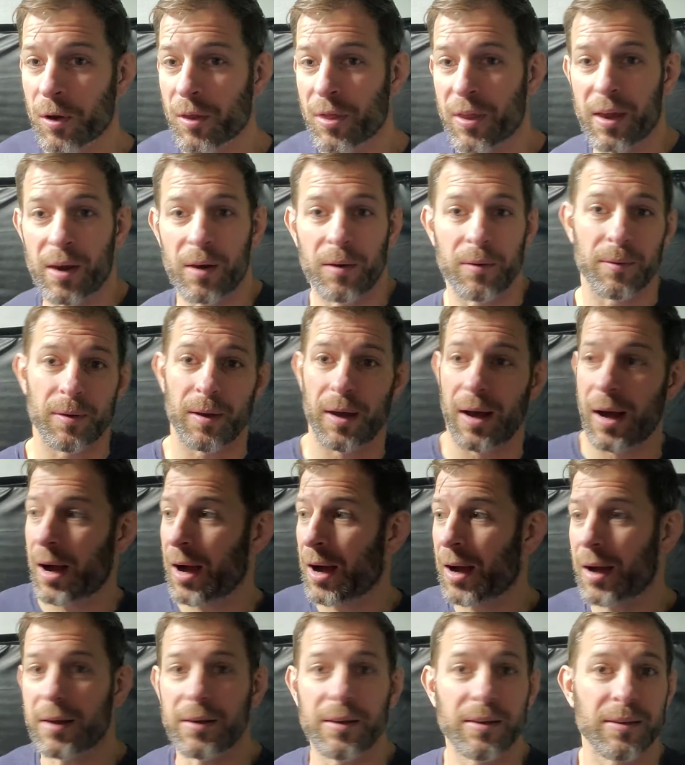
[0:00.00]
And then
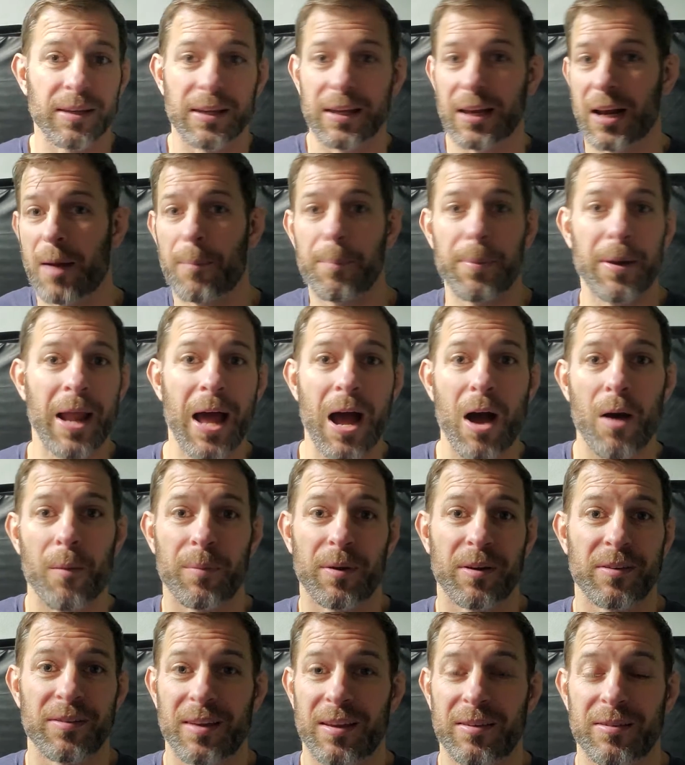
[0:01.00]
I need to get up and out
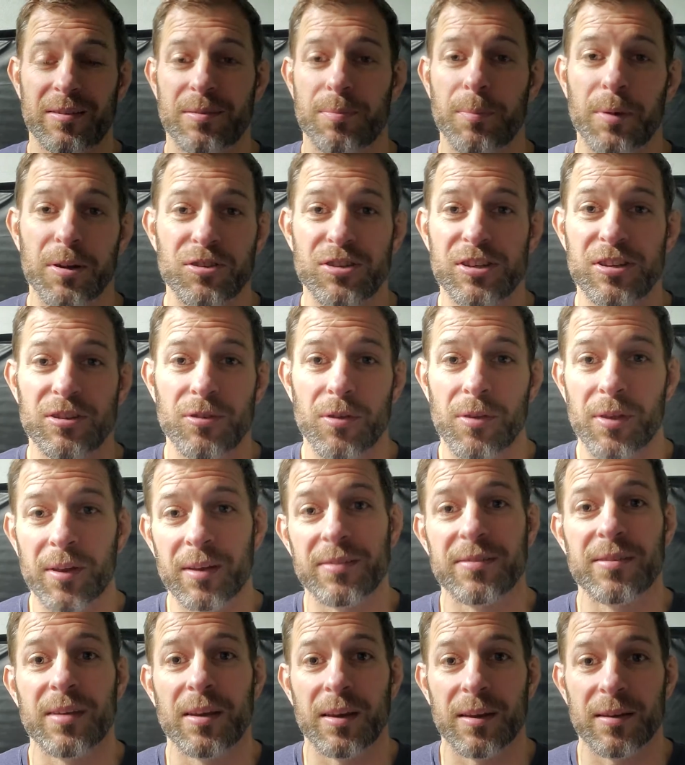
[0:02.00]
because that's much easier than
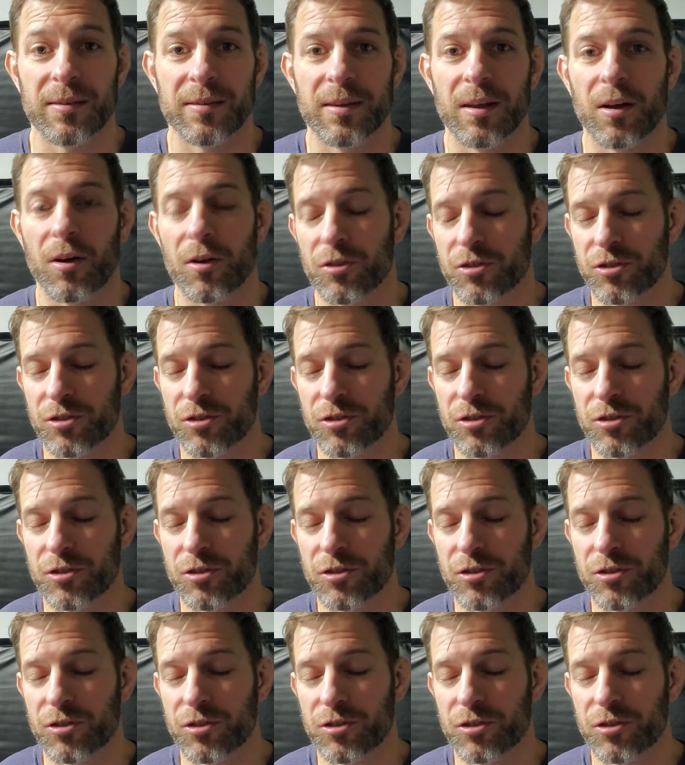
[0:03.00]
sitting still.